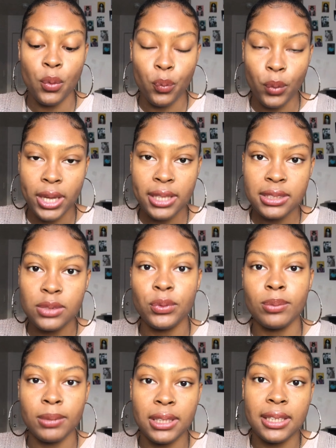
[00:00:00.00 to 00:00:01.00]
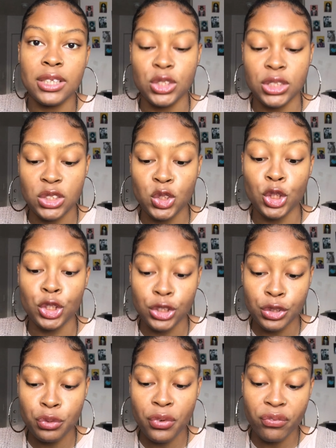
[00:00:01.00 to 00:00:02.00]
What would be that she is turned
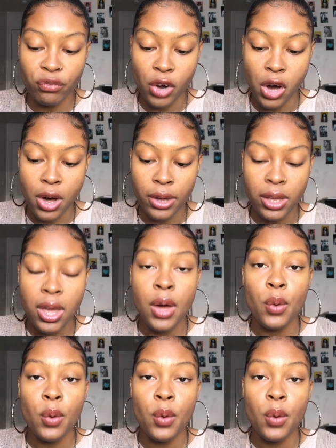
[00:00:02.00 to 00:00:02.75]
into a frog.